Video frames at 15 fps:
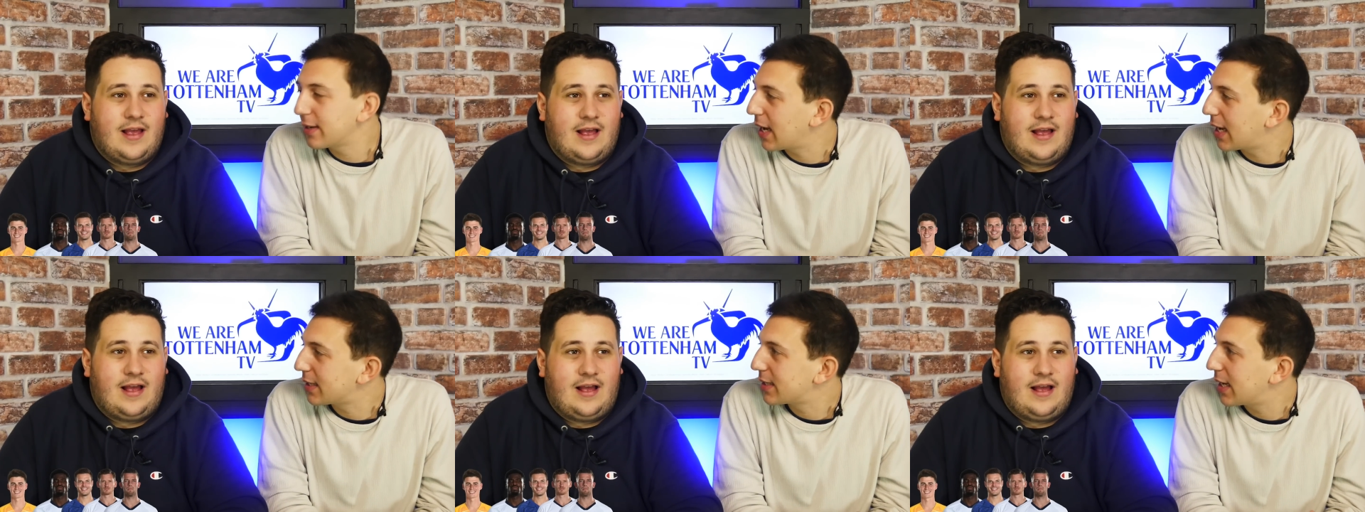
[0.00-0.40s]

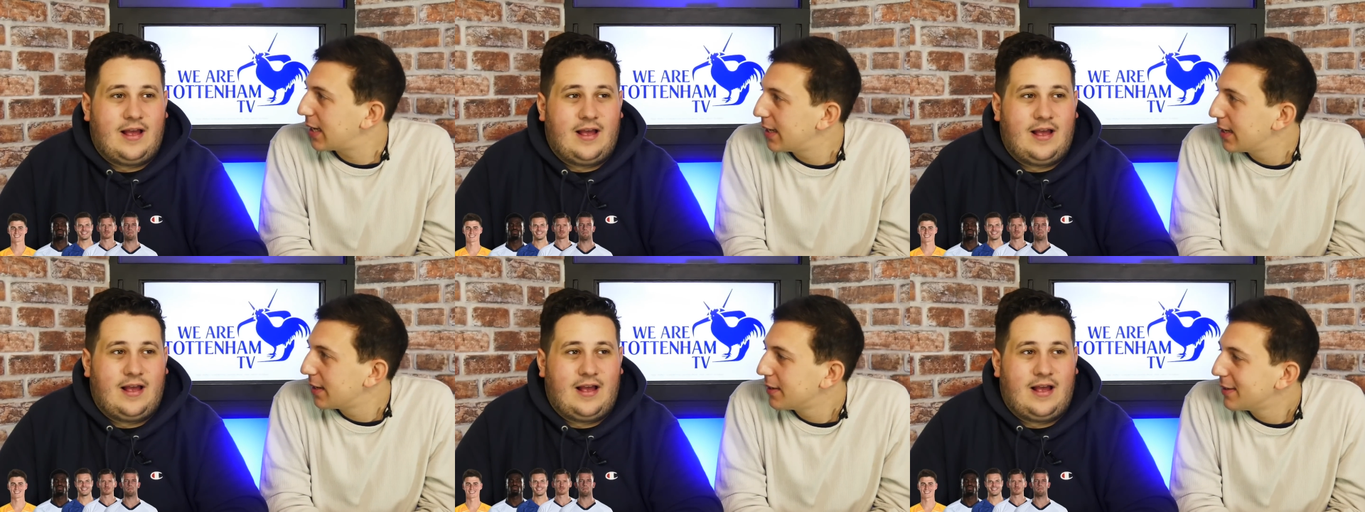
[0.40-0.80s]
Speaker 1: Kante.
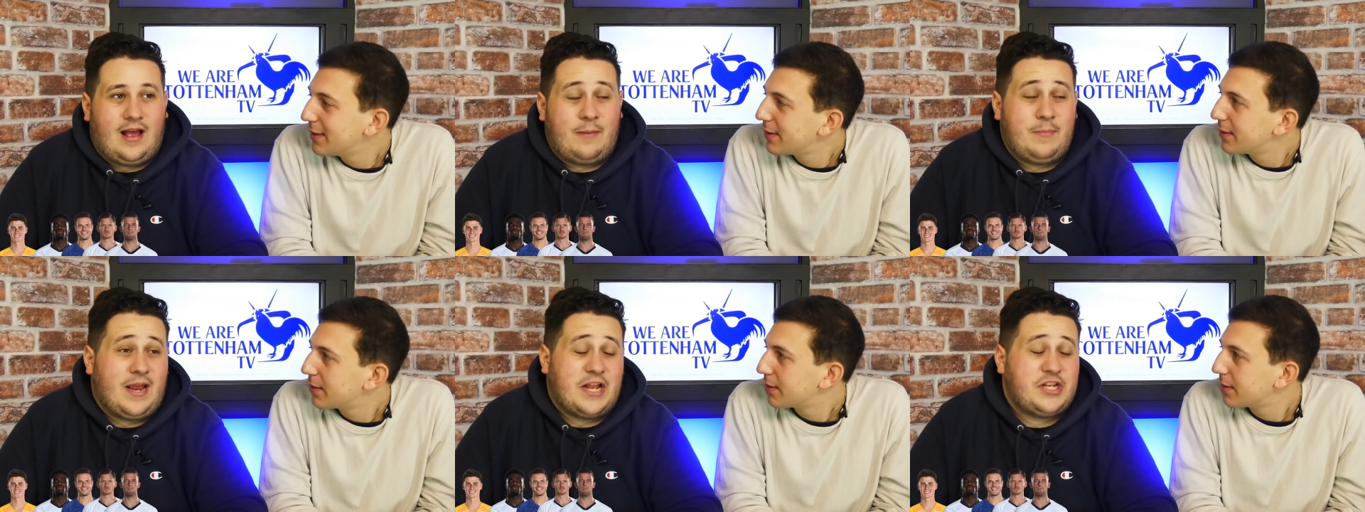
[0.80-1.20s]
I
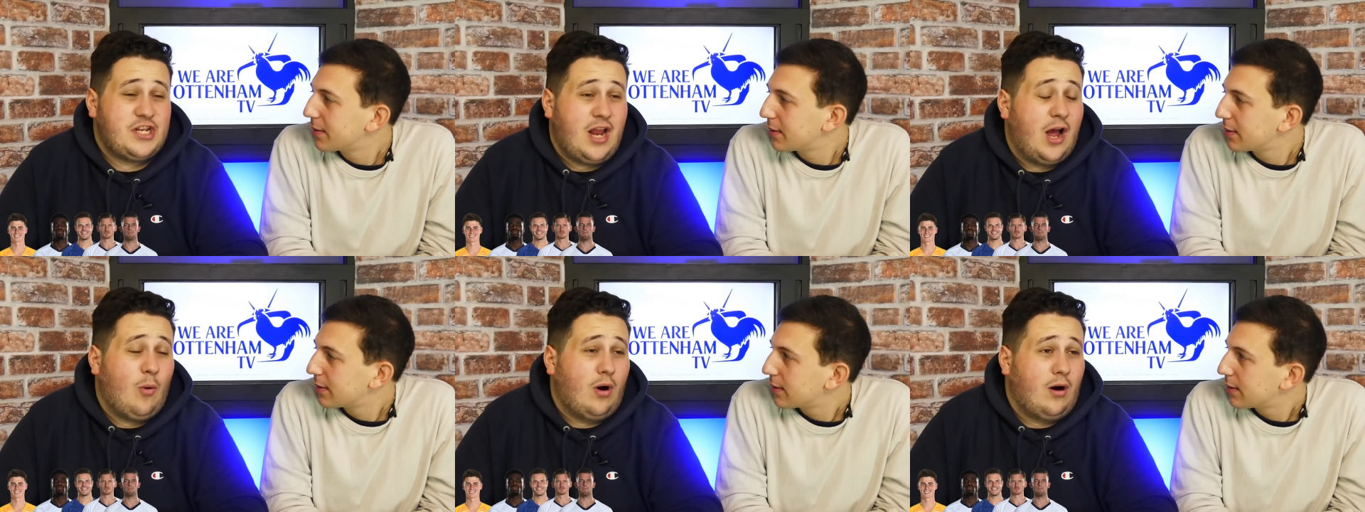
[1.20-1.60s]
mean, actually, you
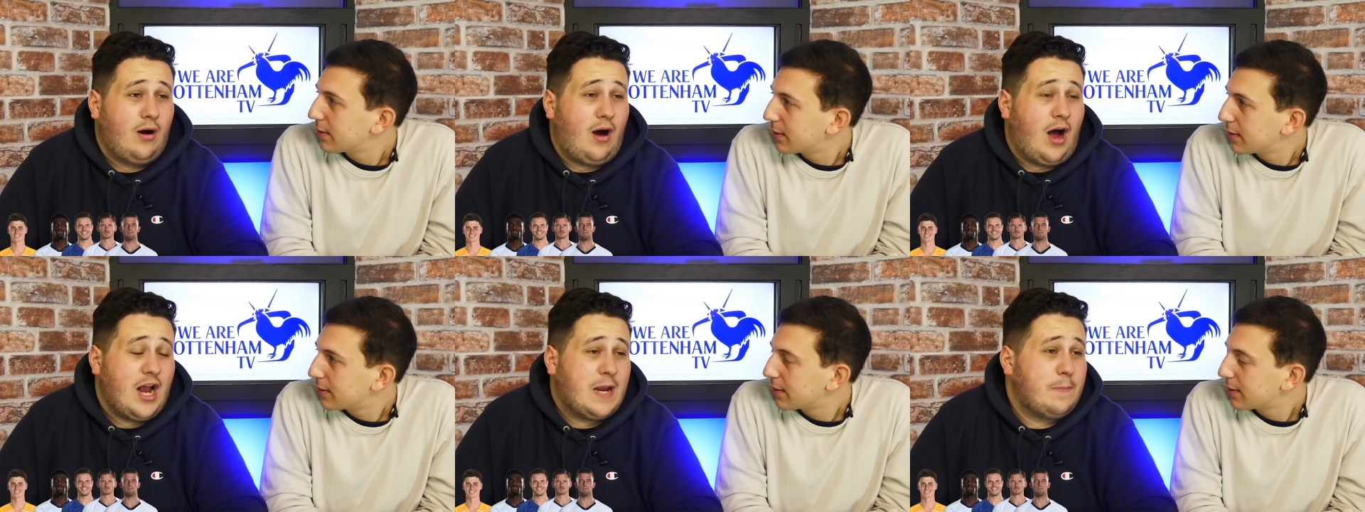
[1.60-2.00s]
know what?
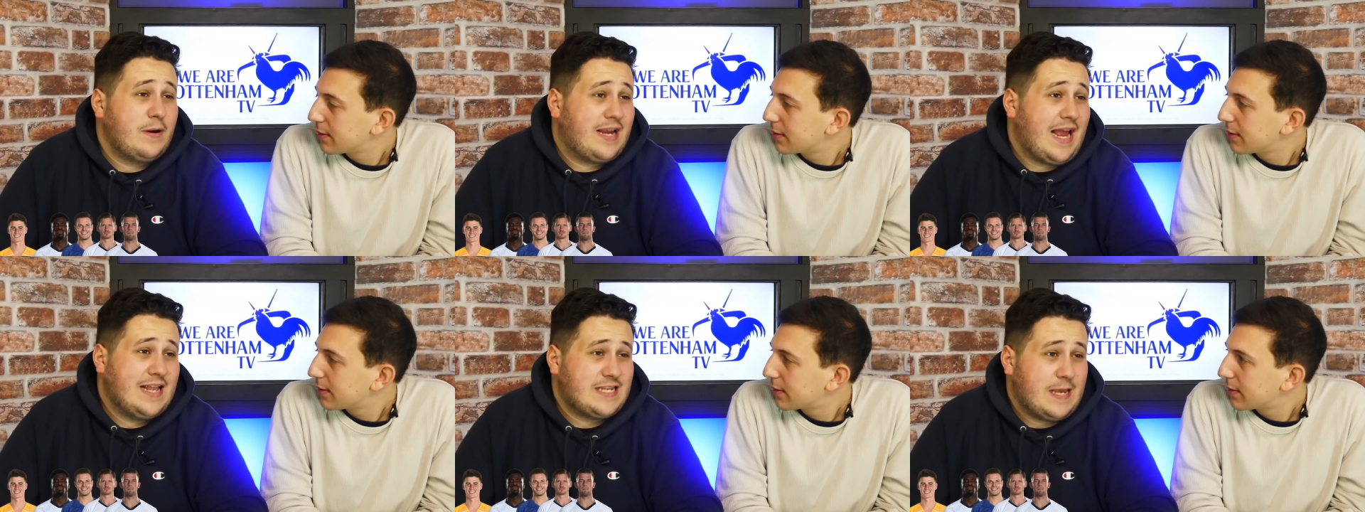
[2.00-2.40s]
I could put
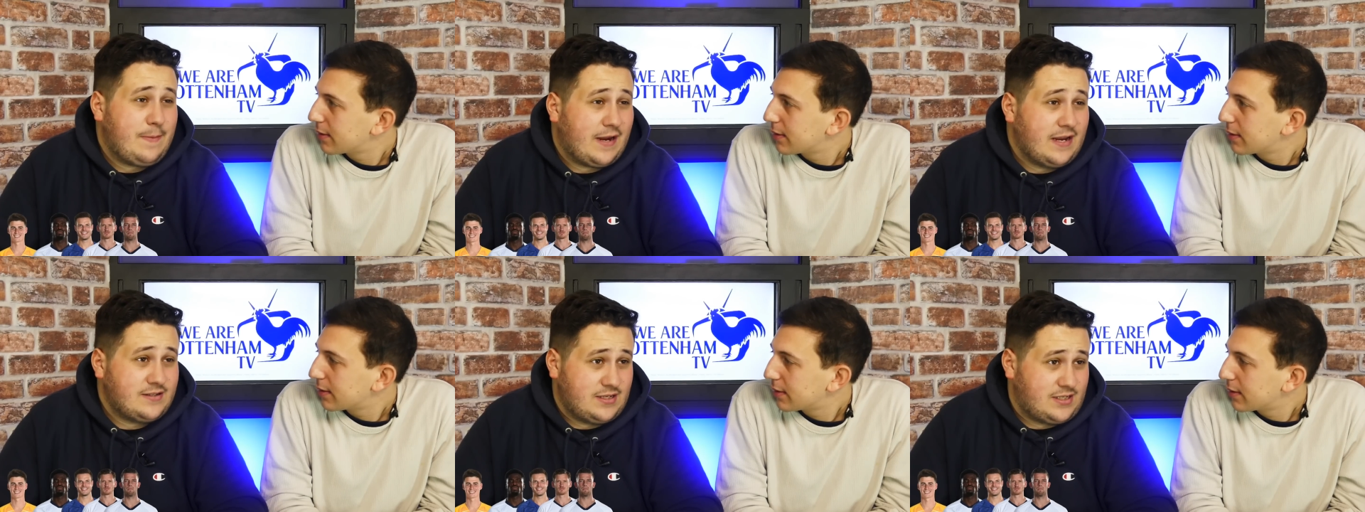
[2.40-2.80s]
Kante up
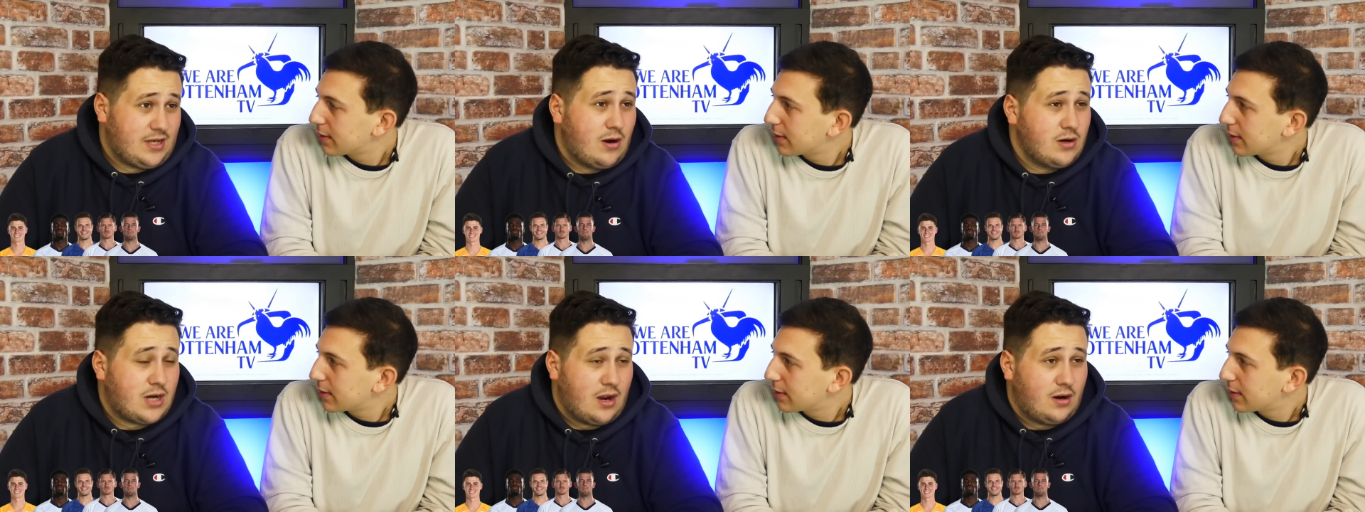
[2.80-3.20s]
against
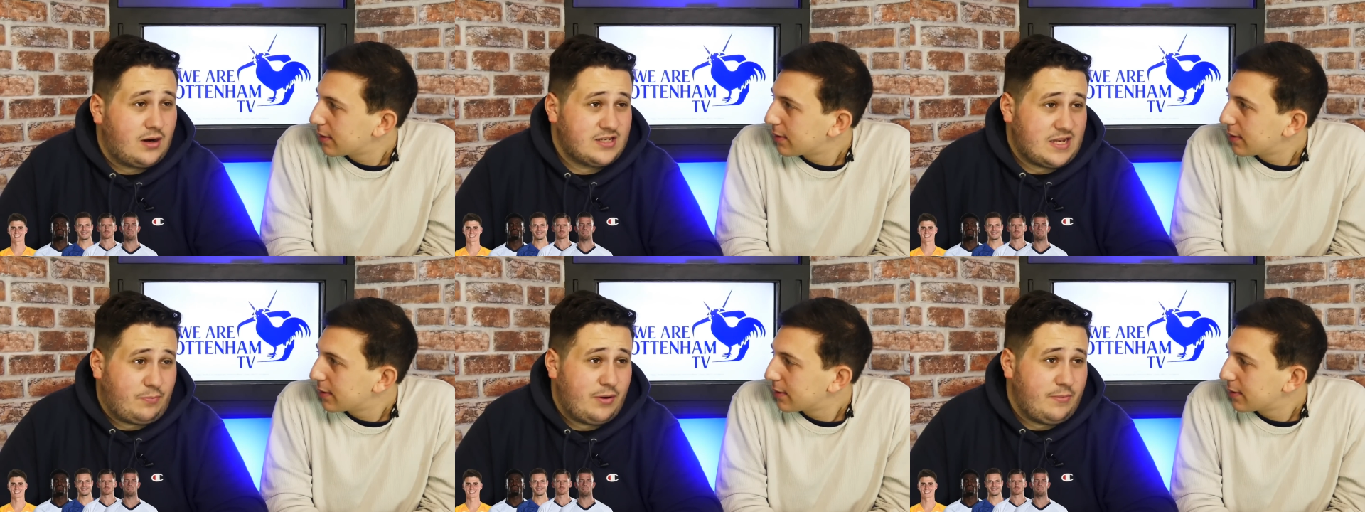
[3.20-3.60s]
Sissoko because
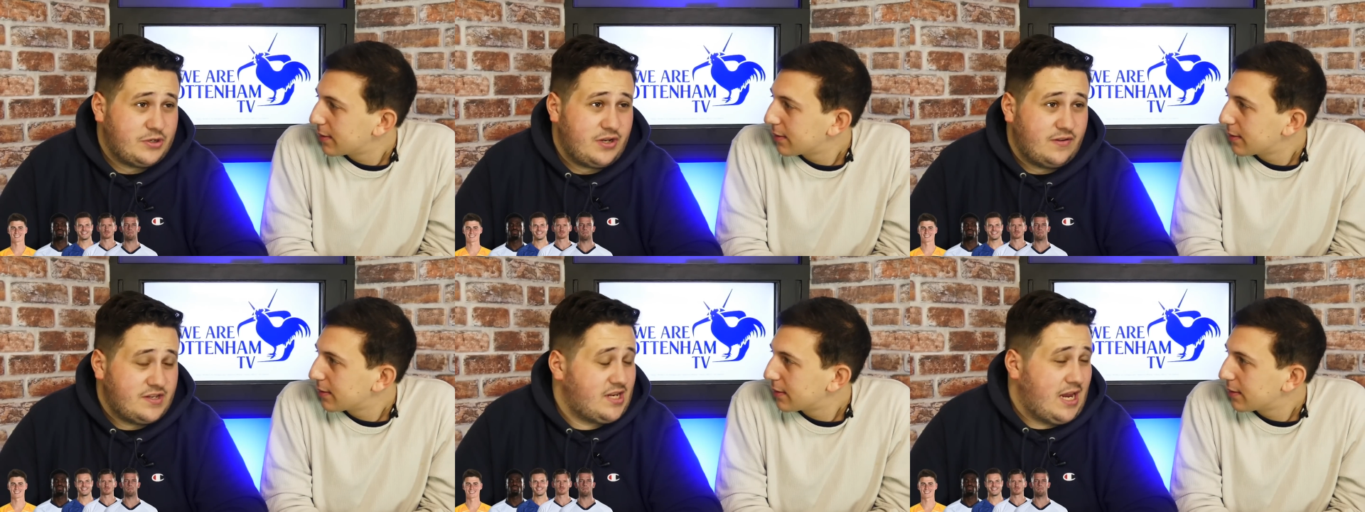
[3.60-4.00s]
they pretty much do
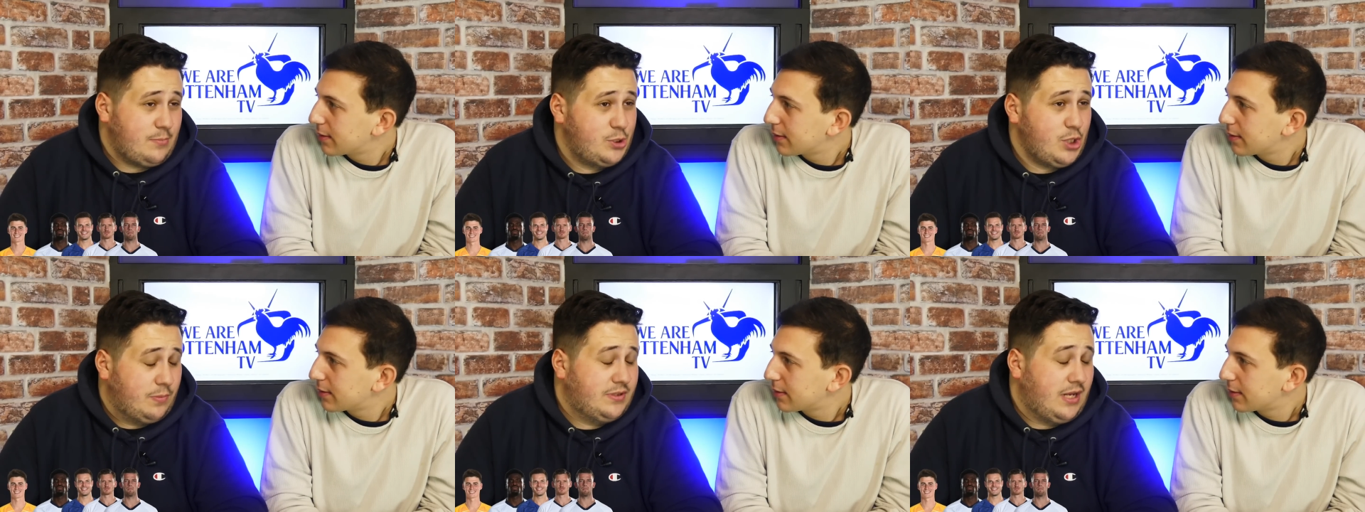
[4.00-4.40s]
the same
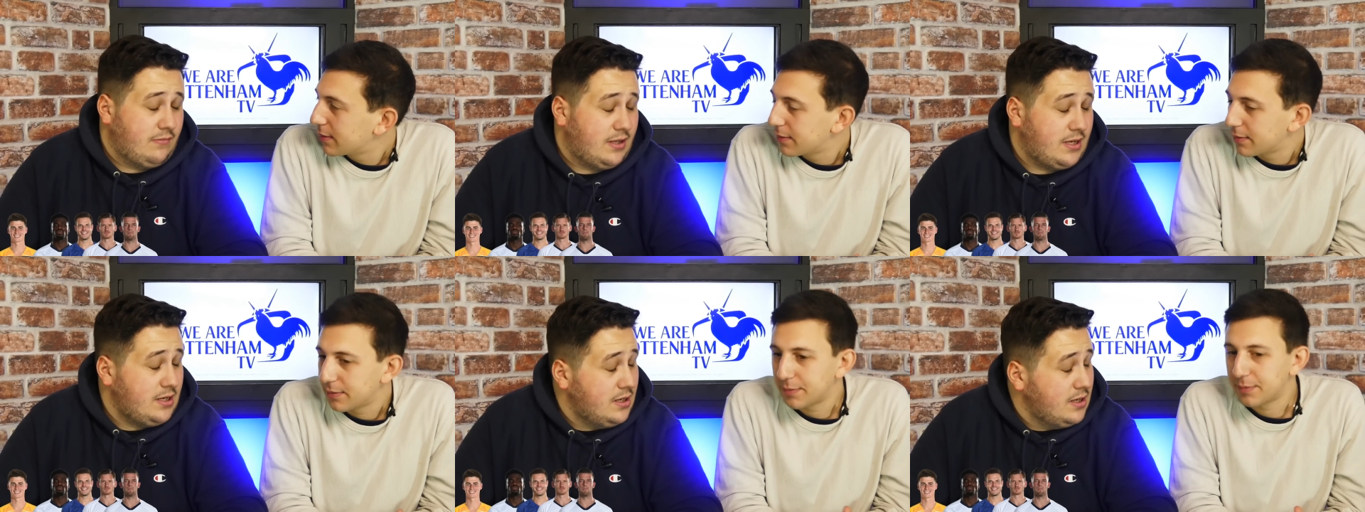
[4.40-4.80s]
job, don't
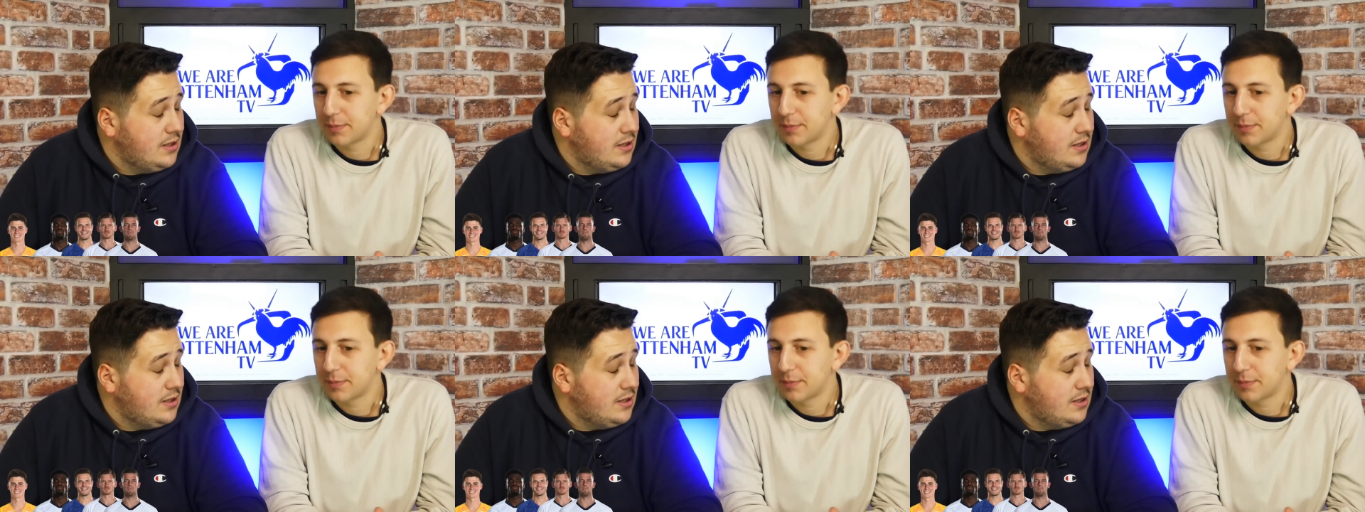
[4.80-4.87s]
they?